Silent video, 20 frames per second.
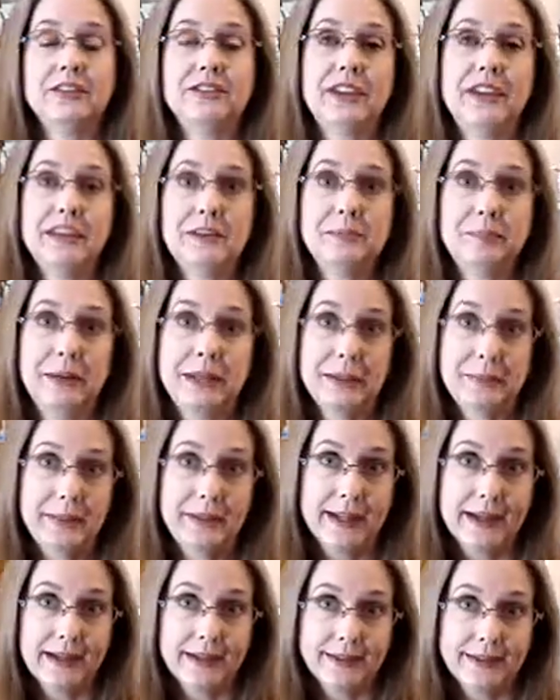dead
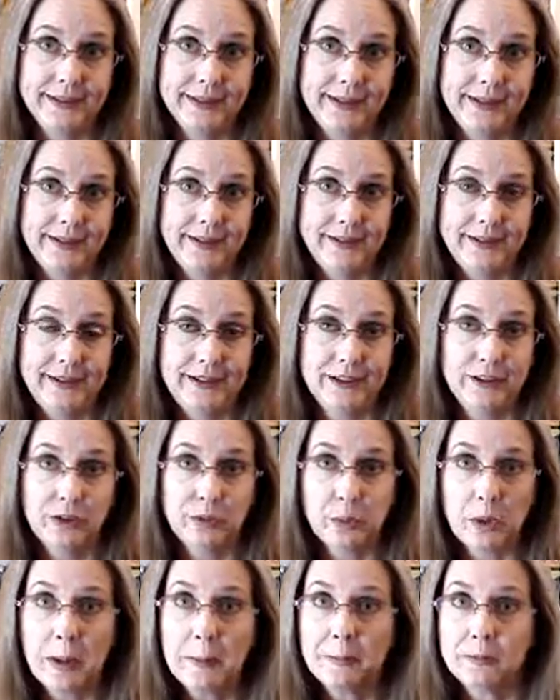baby alligator head
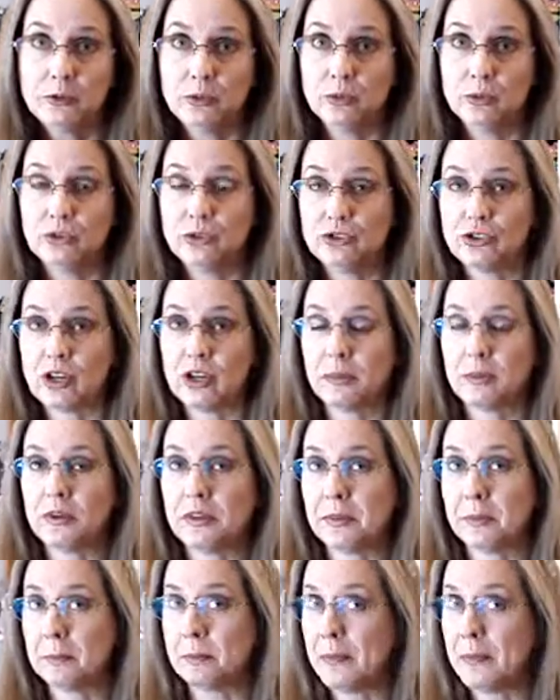swamp juice jug with